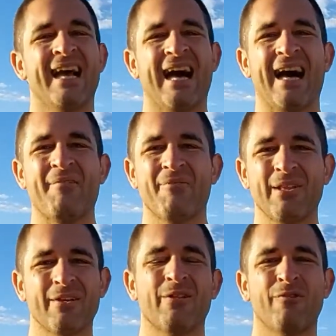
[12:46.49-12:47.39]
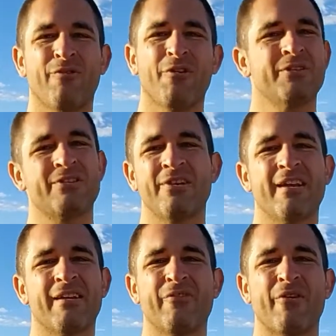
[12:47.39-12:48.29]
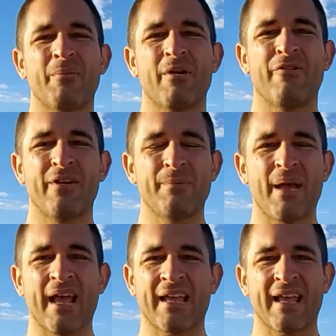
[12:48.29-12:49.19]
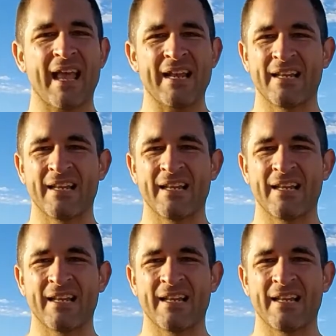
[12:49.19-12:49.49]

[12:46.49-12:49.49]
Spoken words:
Look forward to hearing from your feedback. Again,